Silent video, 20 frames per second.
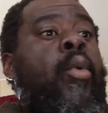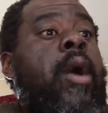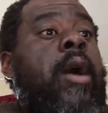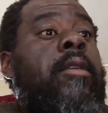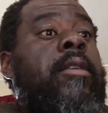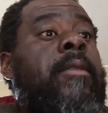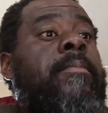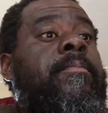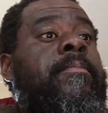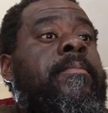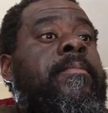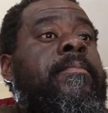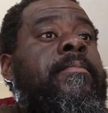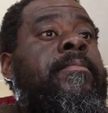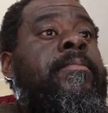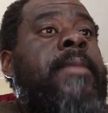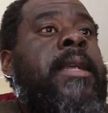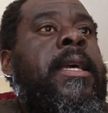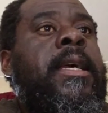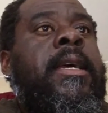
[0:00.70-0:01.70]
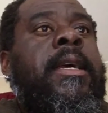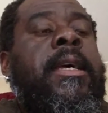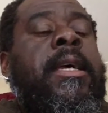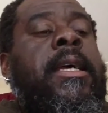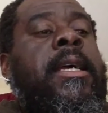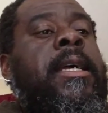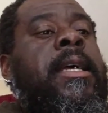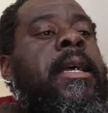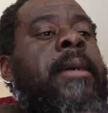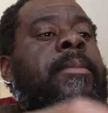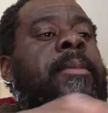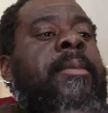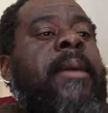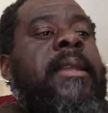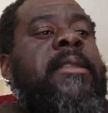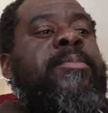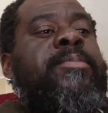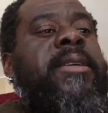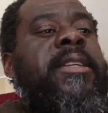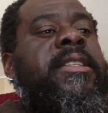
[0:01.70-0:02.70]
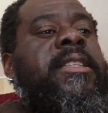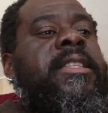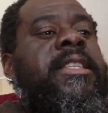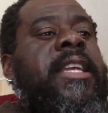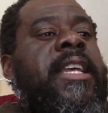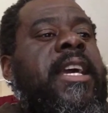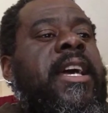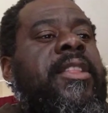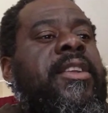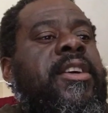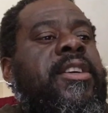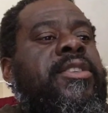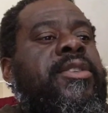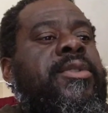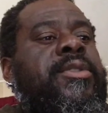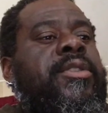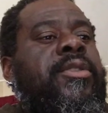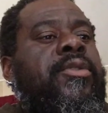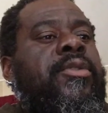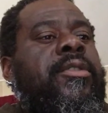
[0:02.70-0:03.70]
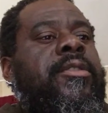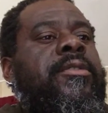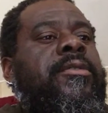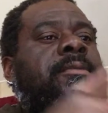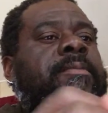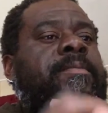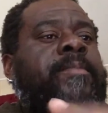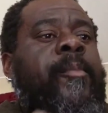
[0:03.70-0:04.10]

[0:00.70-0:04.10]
Welcome. I'm about to put together a tutorial